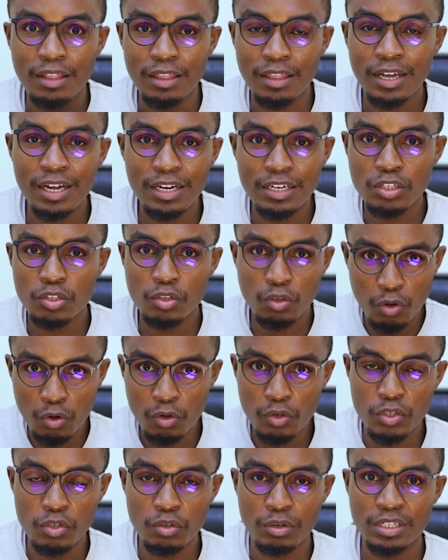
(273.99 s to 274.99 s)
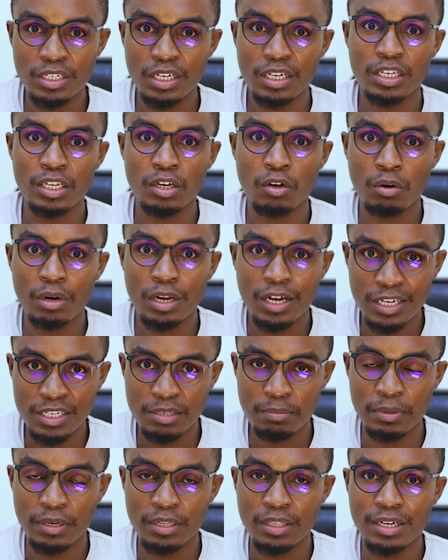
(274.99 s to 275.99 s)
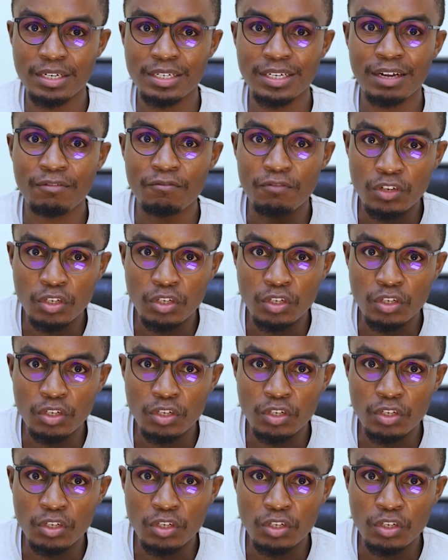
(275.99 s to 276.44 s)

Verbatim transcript: That is also a technical aspect that a